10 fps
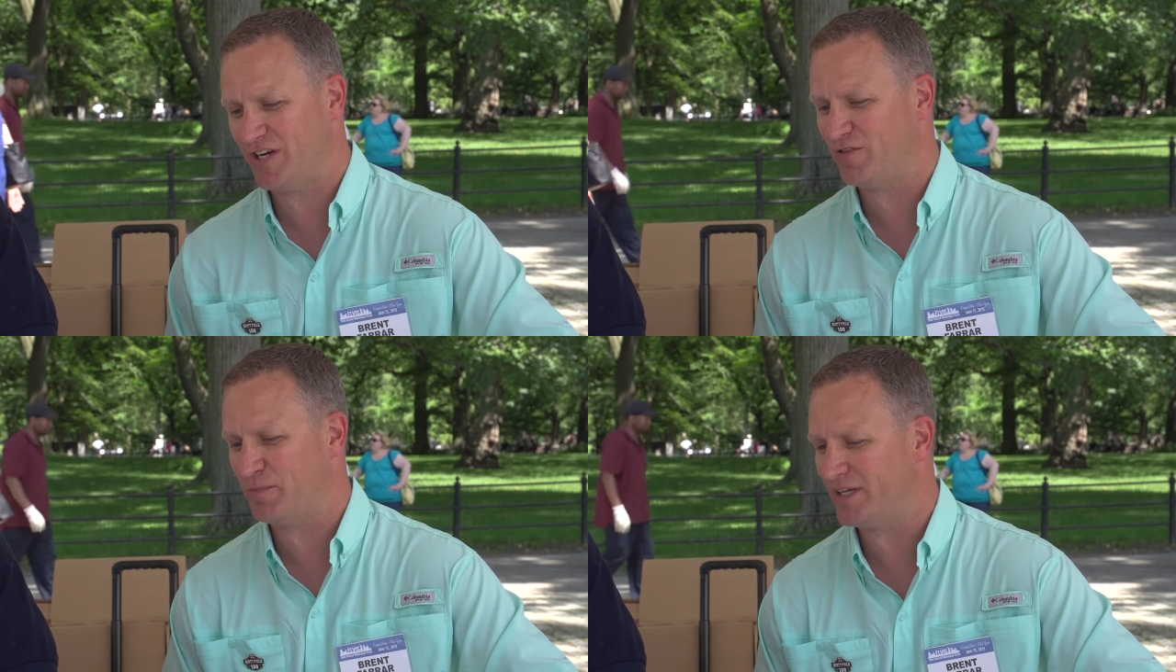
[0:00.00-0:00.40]

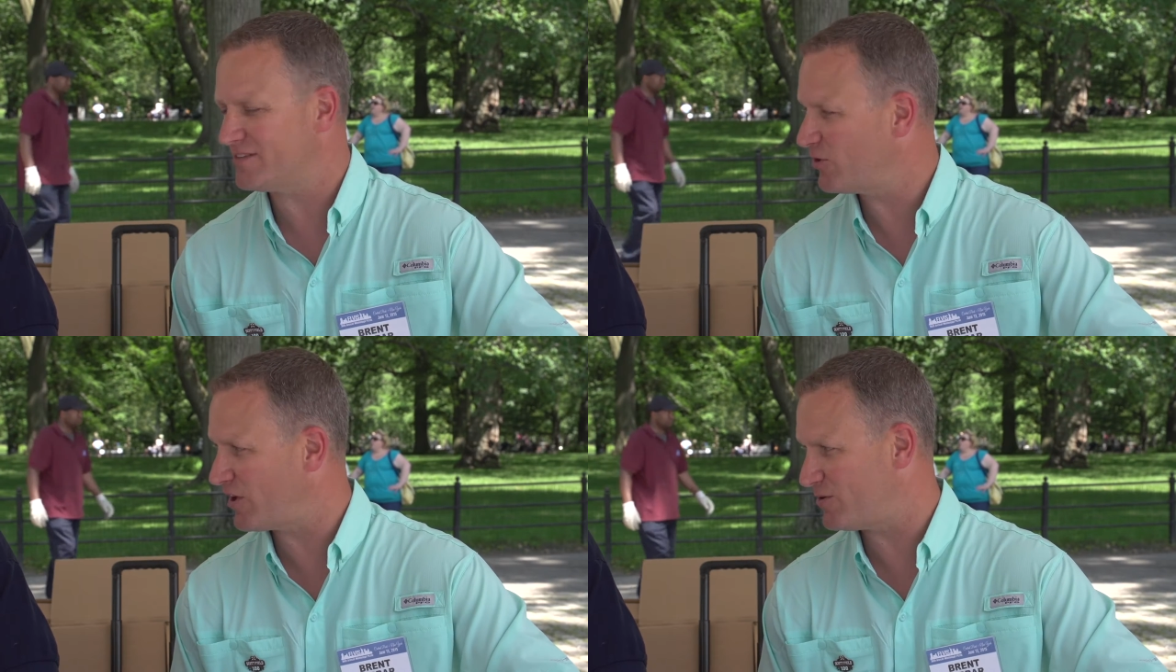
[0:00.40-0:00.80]
driven me,
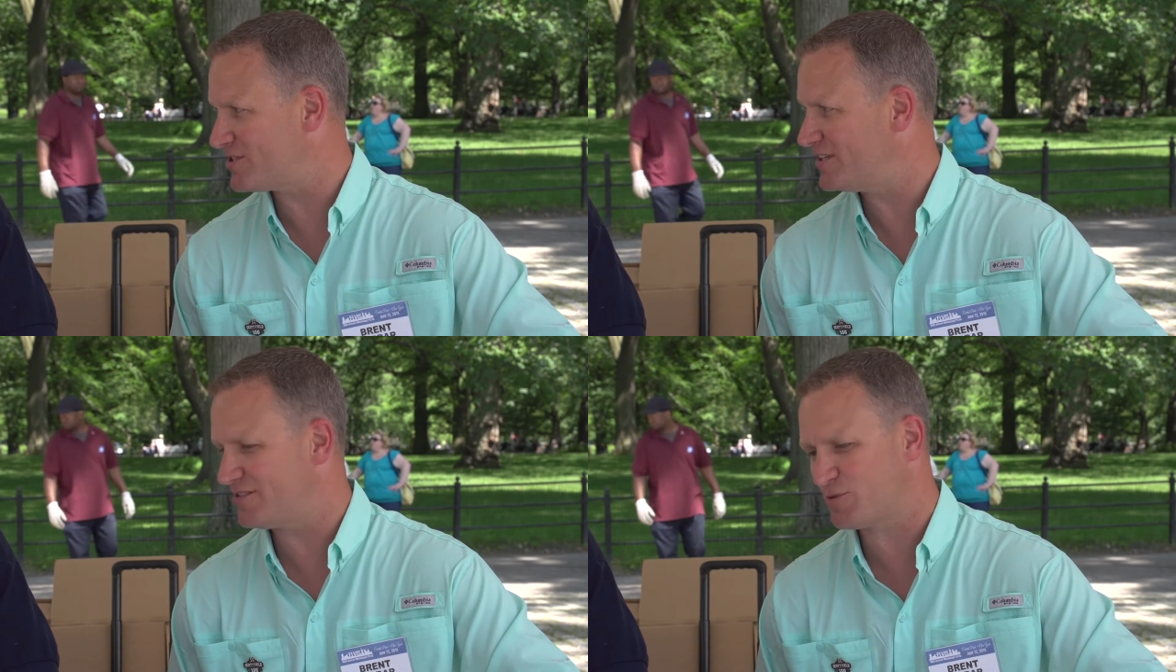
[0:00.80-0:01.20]
whether it
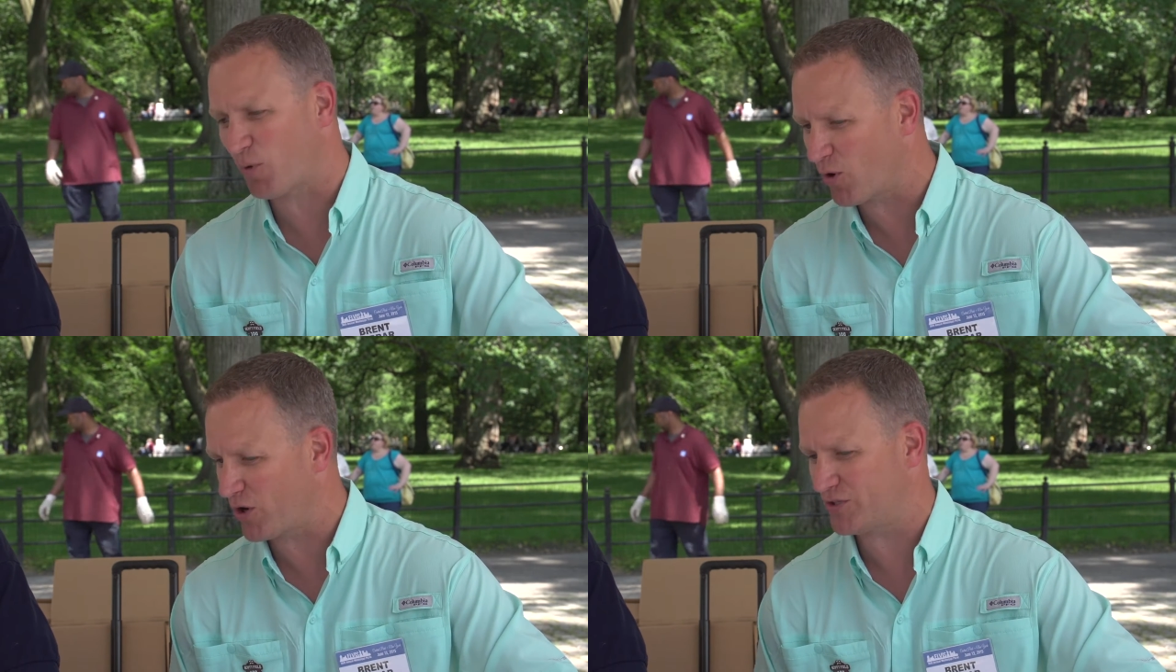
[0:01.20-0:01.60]
was in
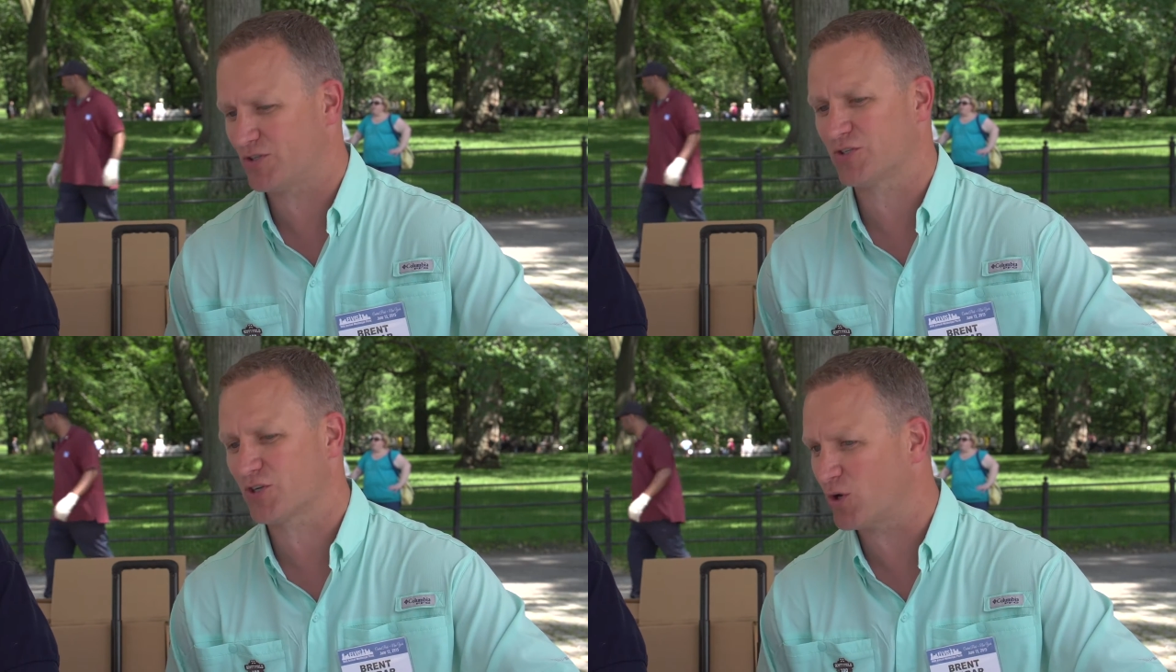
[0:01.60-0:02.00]
sports
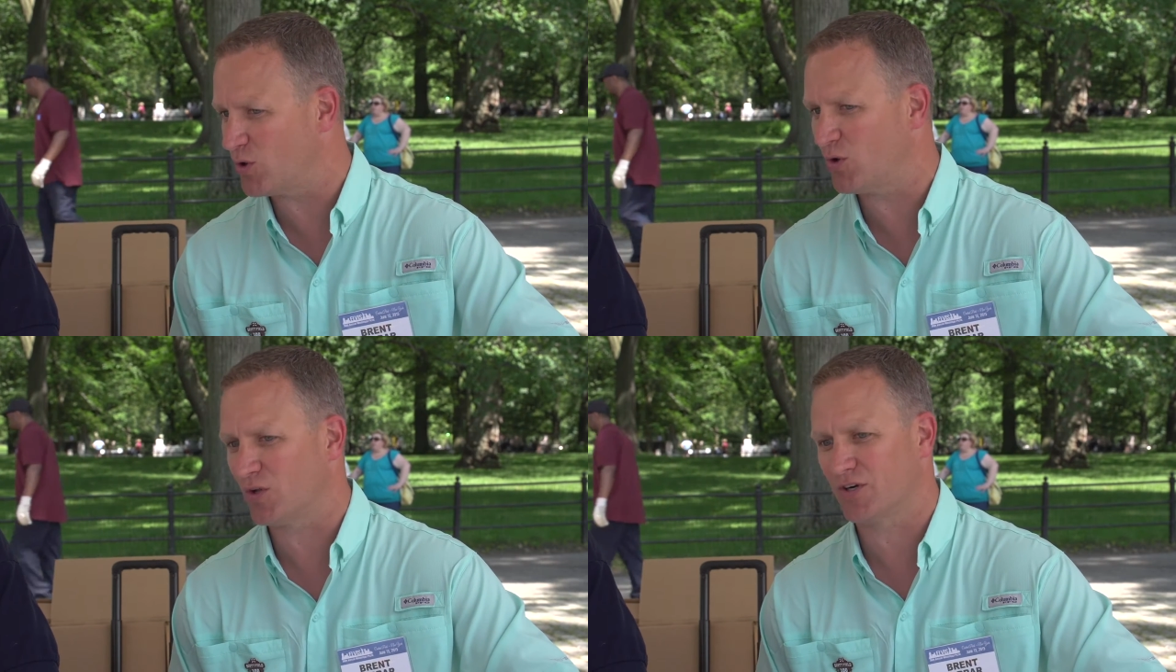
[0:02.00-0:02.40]
or school
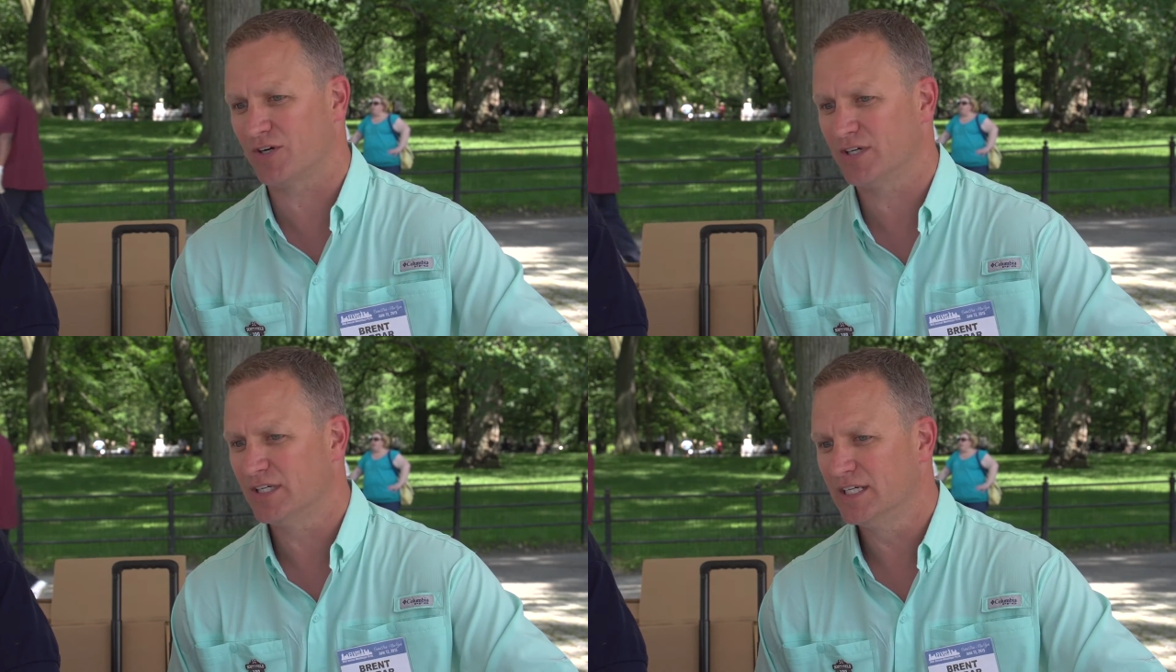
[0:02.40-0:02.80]
or
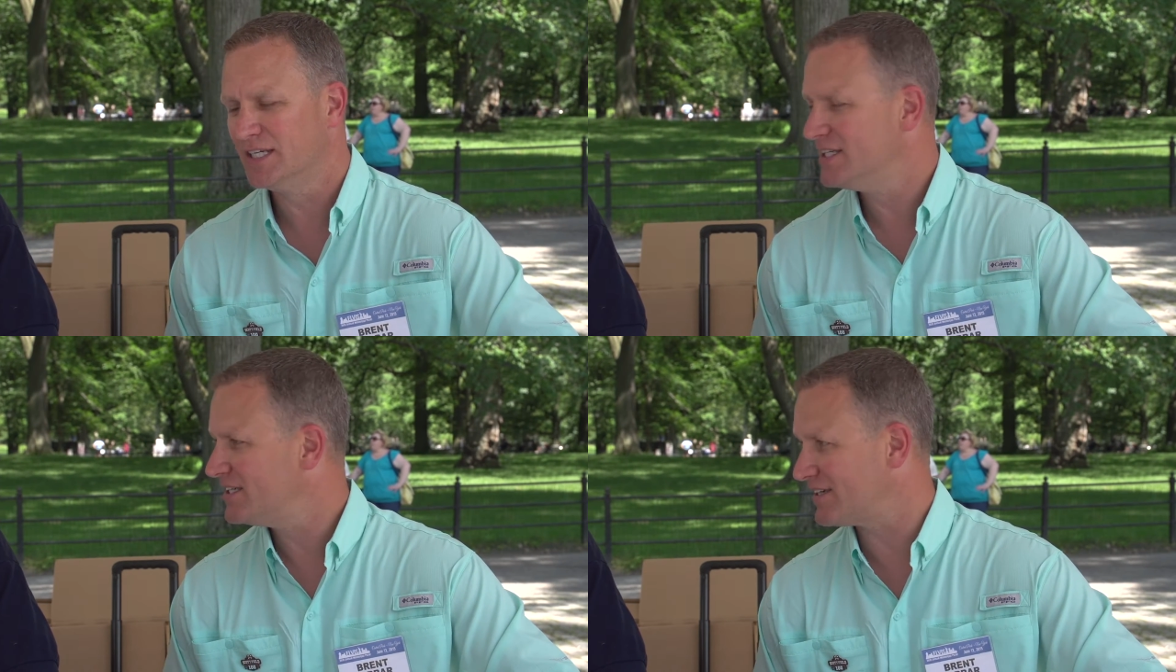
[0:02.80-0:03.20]

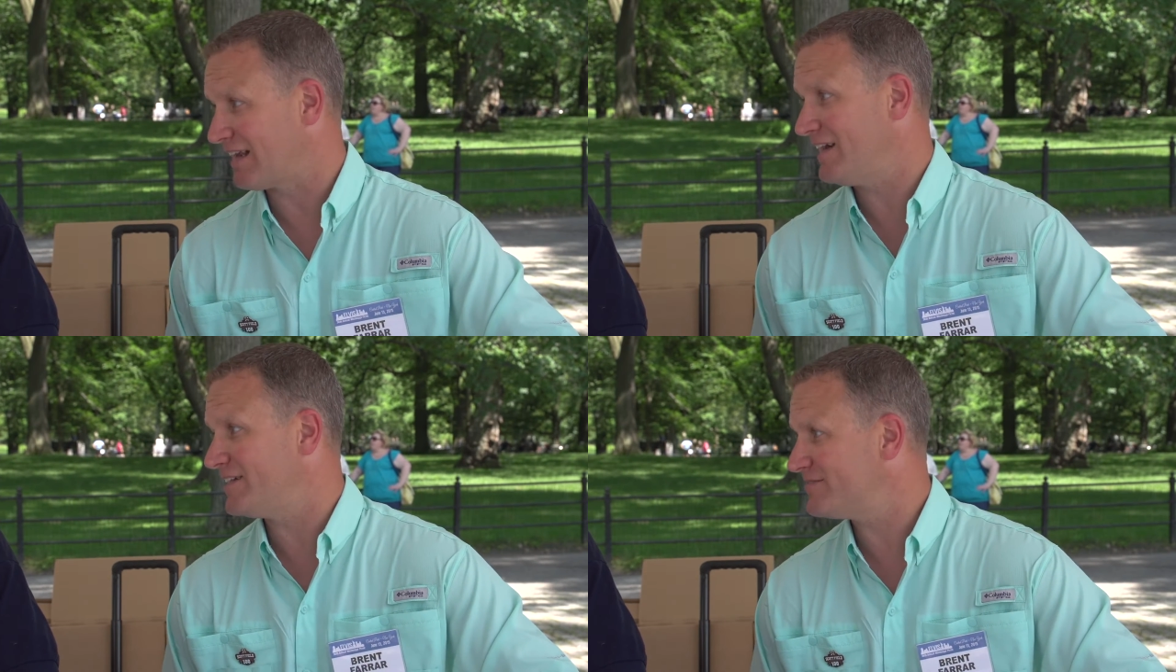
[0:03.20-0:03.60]
in
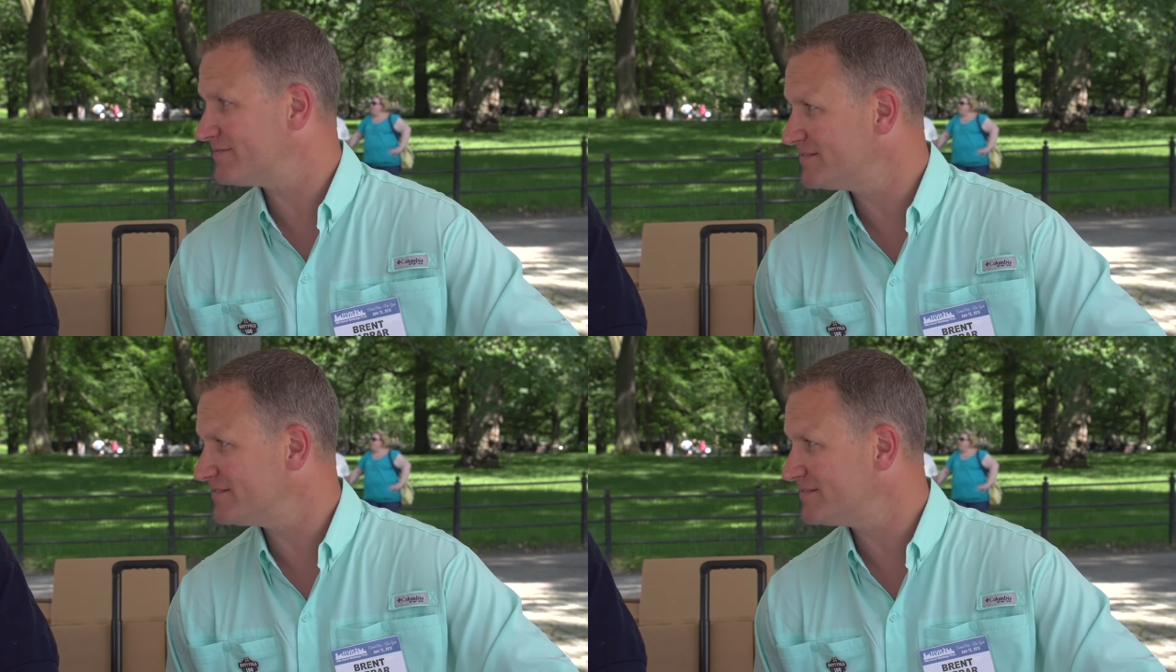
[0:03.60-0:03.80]
life.